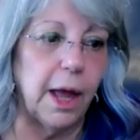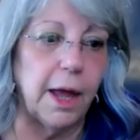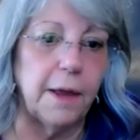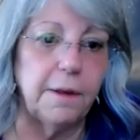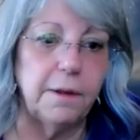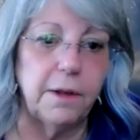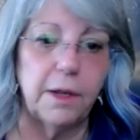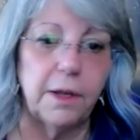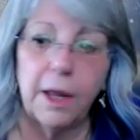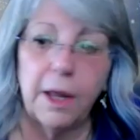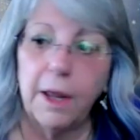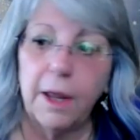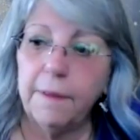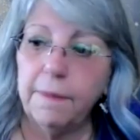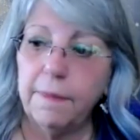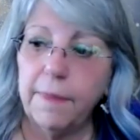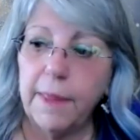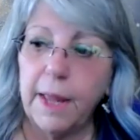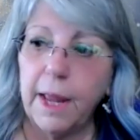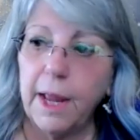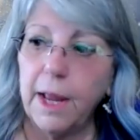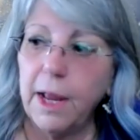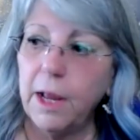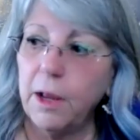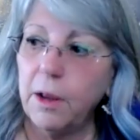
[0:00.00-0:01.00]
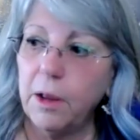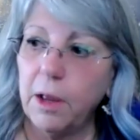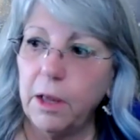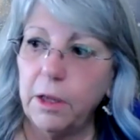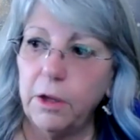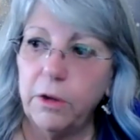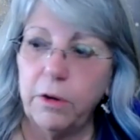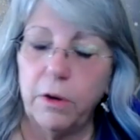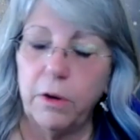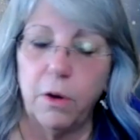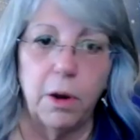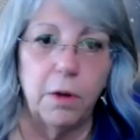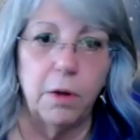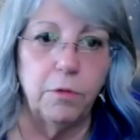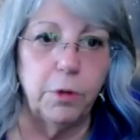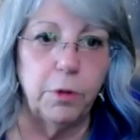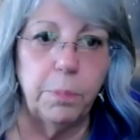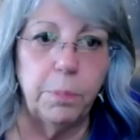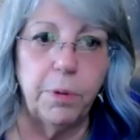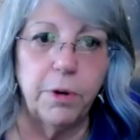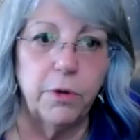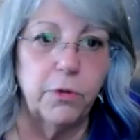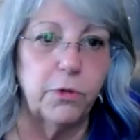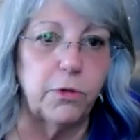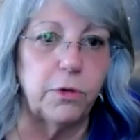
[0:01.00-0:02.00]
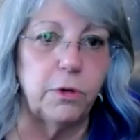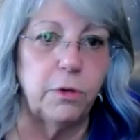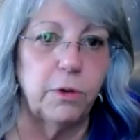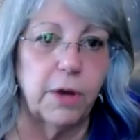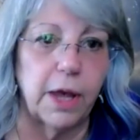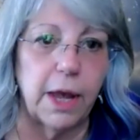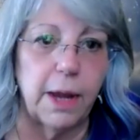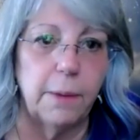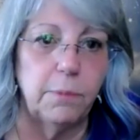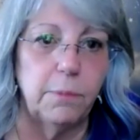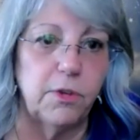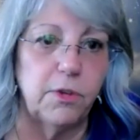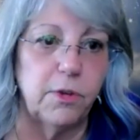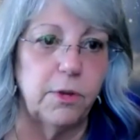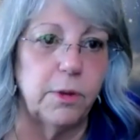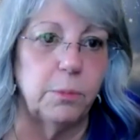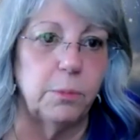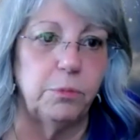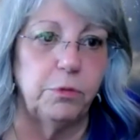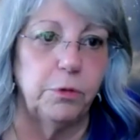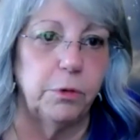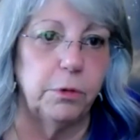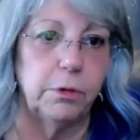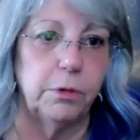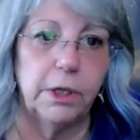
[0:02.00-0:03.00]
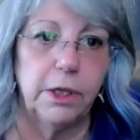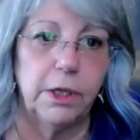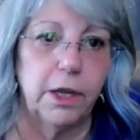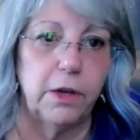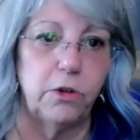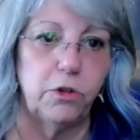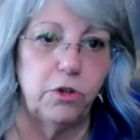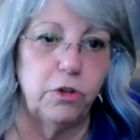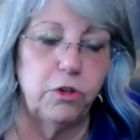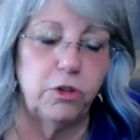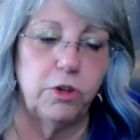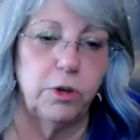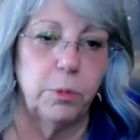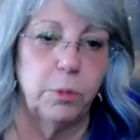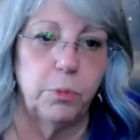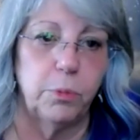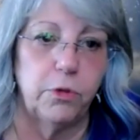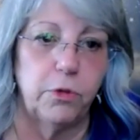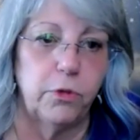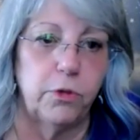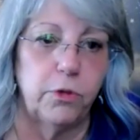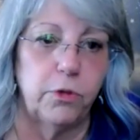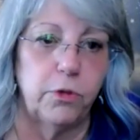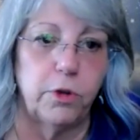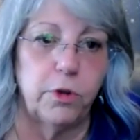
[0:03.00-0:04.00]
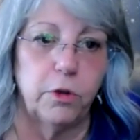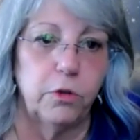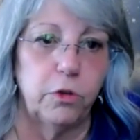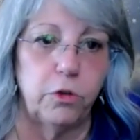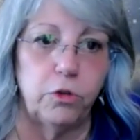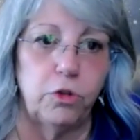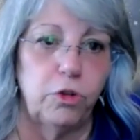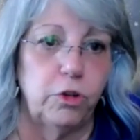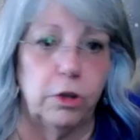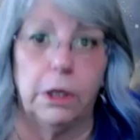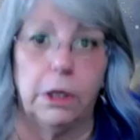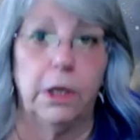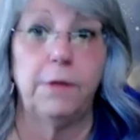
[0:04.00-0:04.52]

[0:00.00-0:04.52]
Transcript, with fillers: and they, you know, every person who came to them for a relationship was told, you should leave